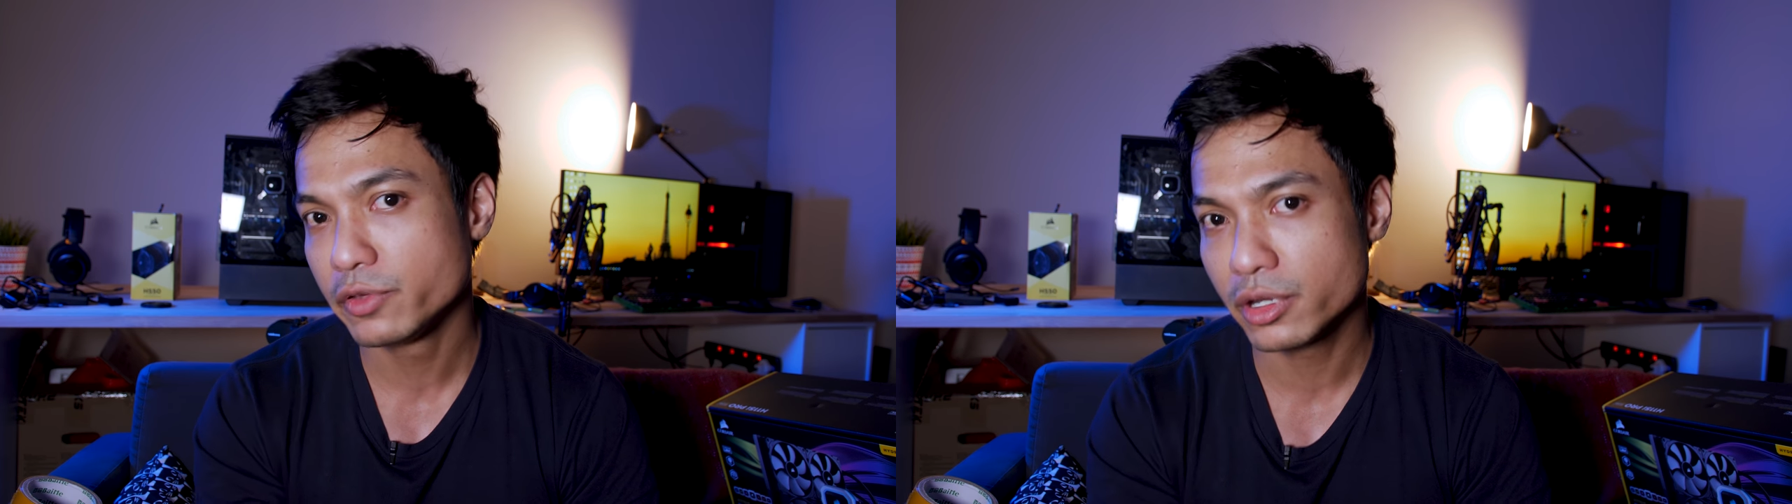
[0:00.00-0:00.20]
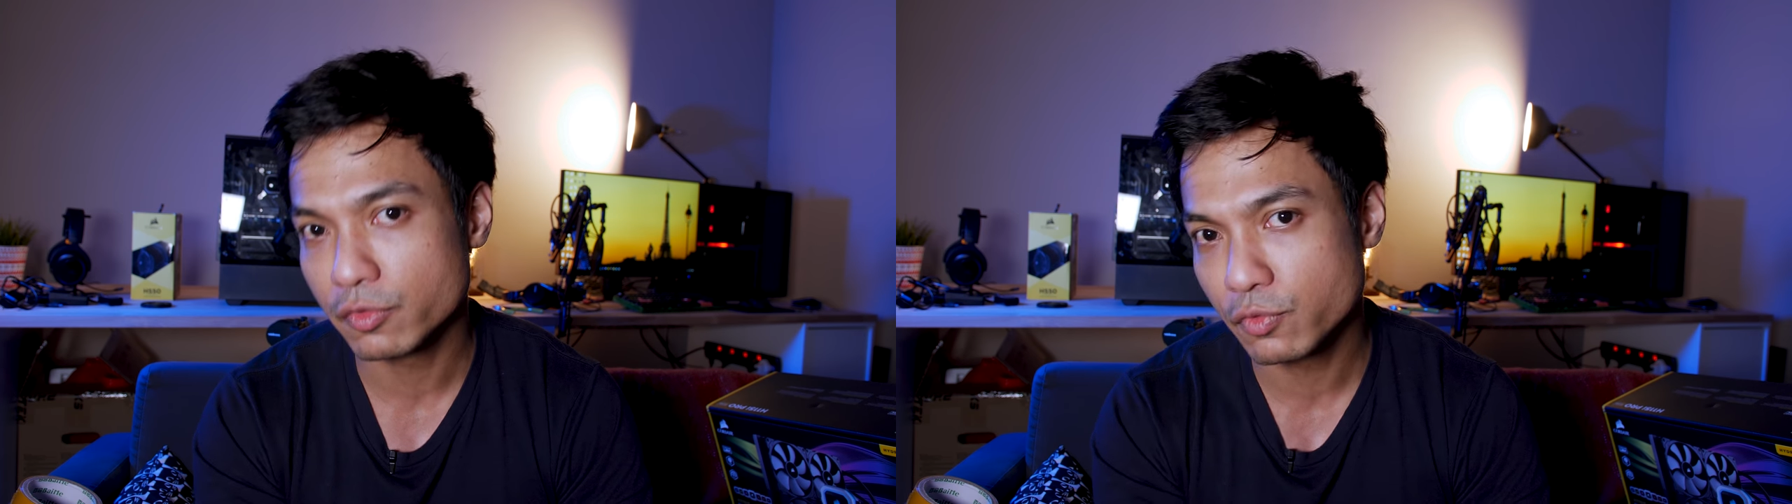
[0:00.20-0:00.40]
If
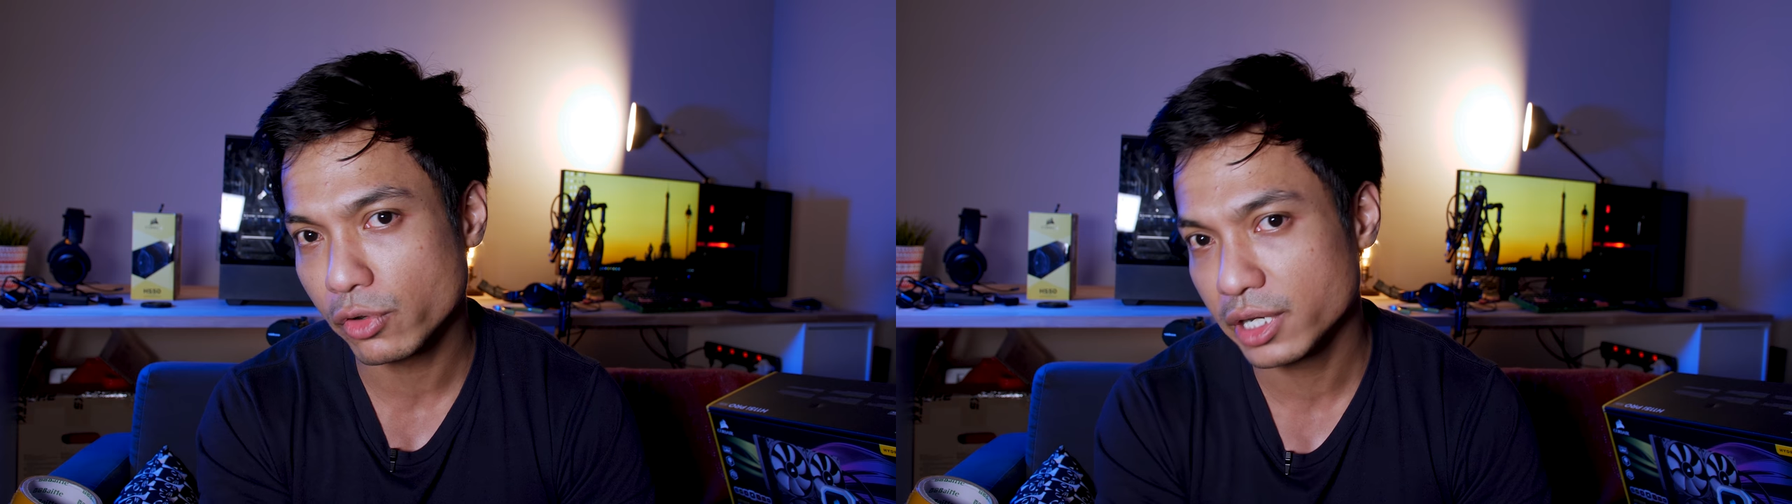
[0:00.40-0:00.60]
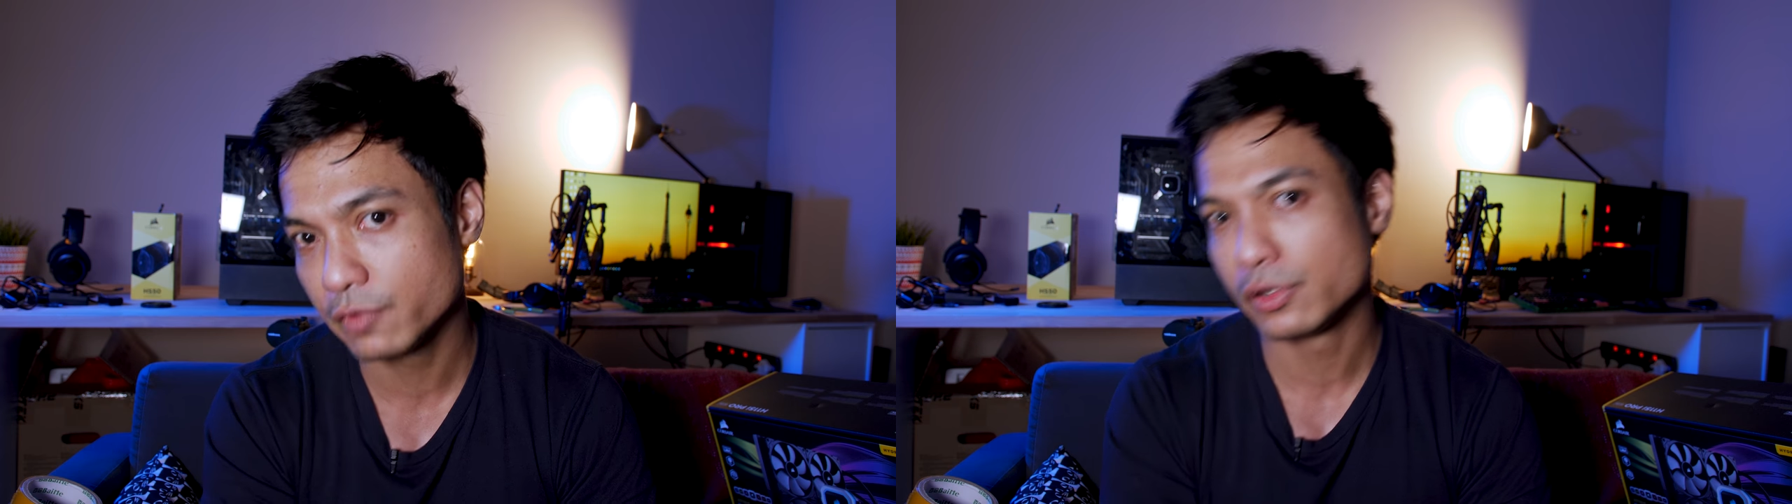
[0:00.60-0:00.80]
you can
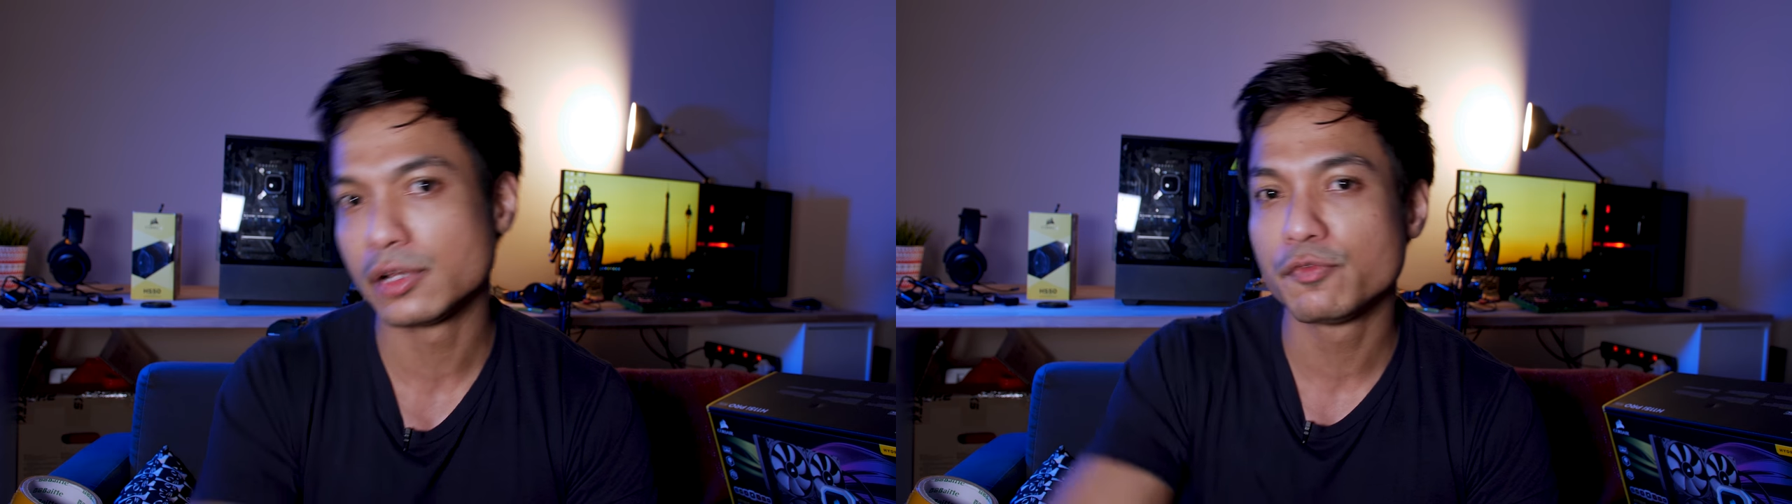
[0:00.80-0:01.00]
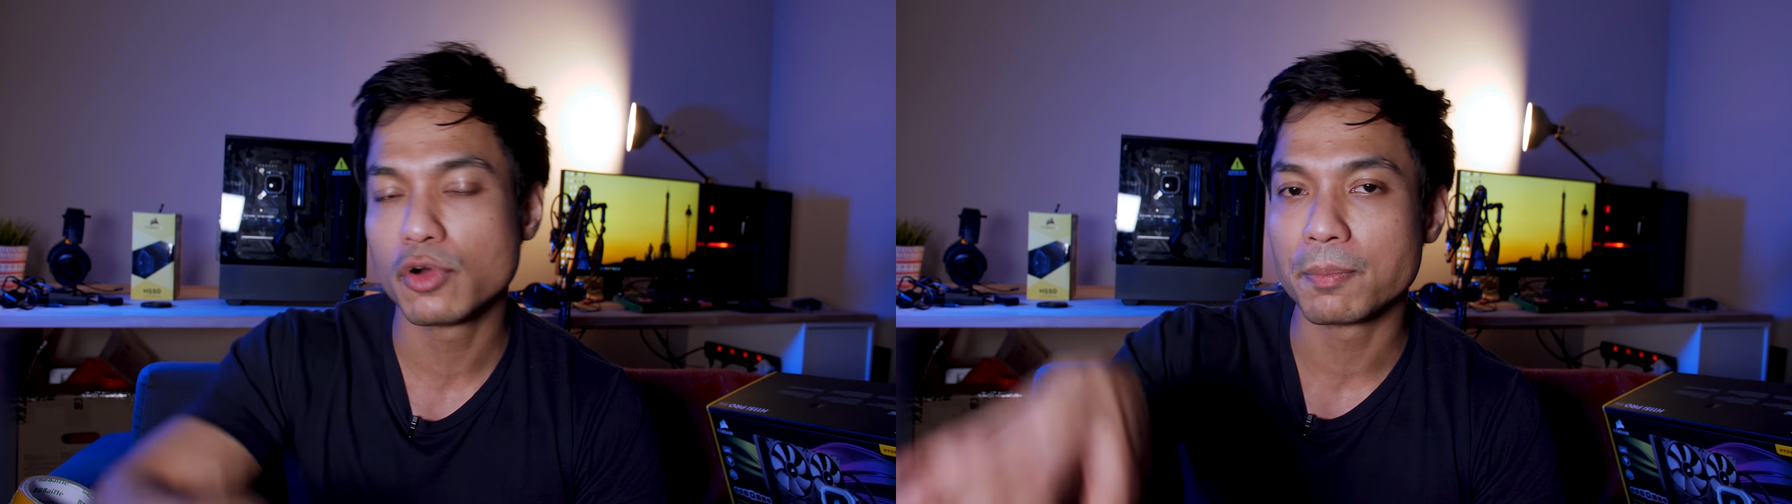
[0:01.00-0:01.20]
afford it, if you
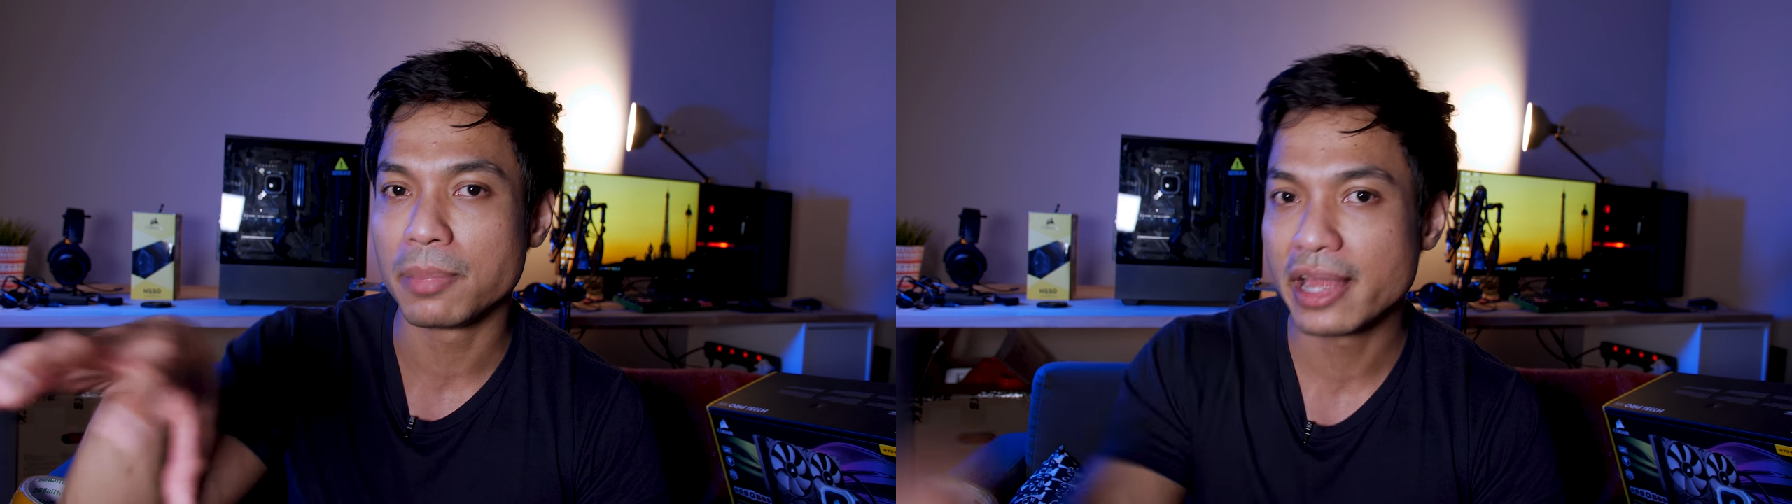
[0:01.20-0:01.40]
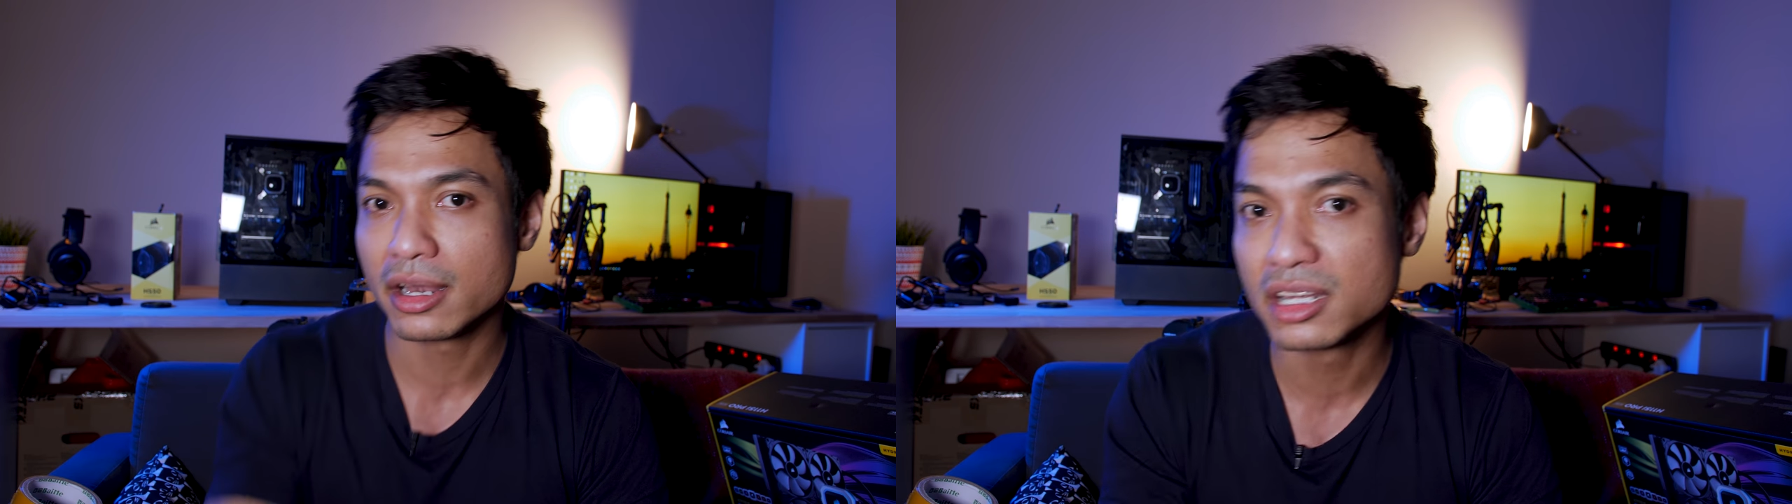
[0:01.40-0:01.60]
can
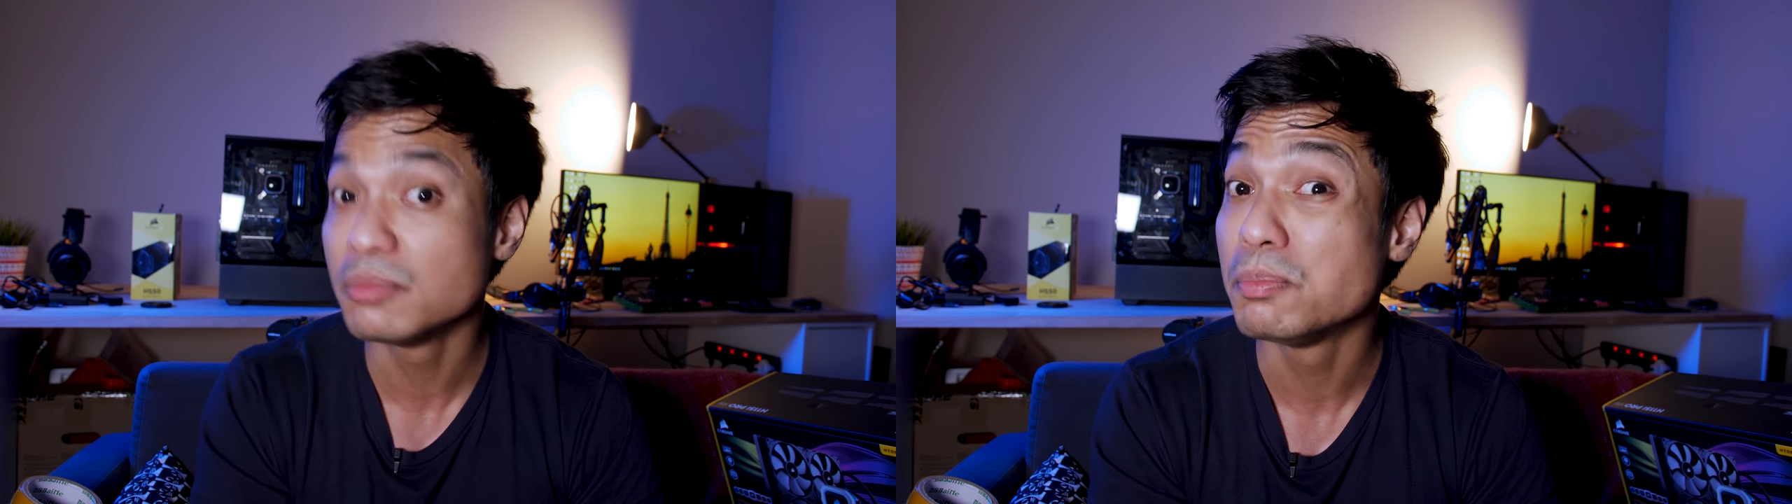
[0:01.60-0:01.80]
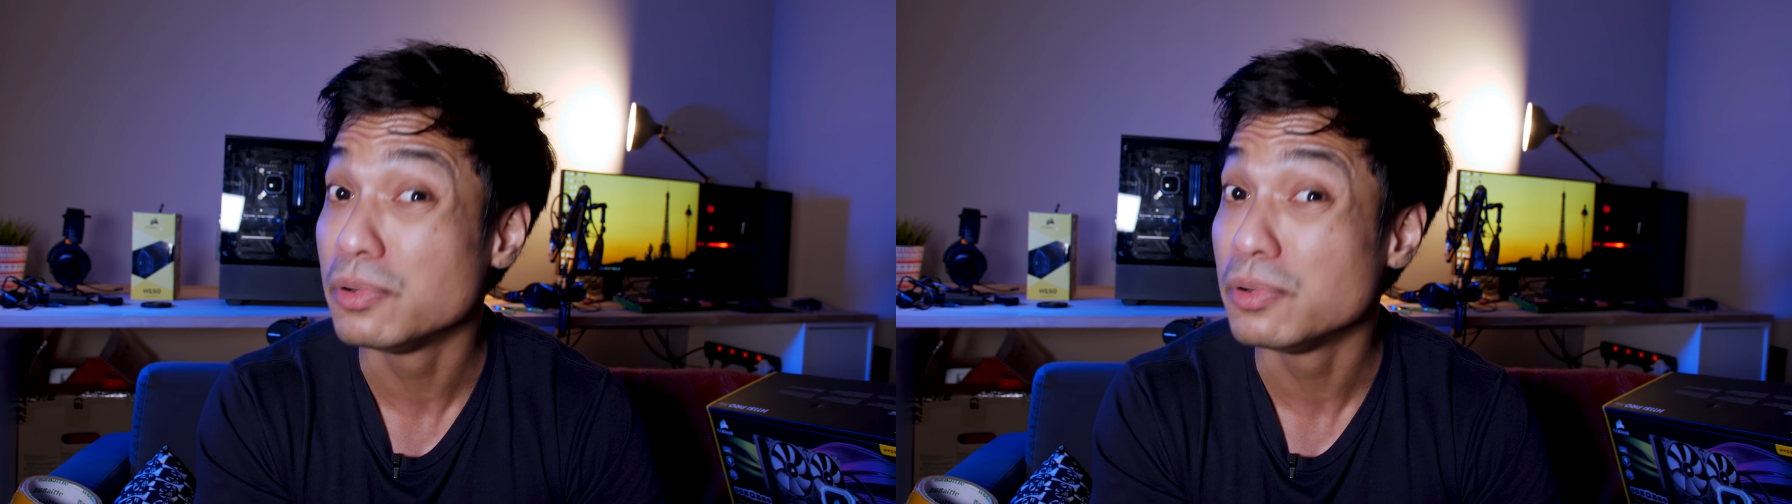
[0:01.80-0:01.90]
afford platinum,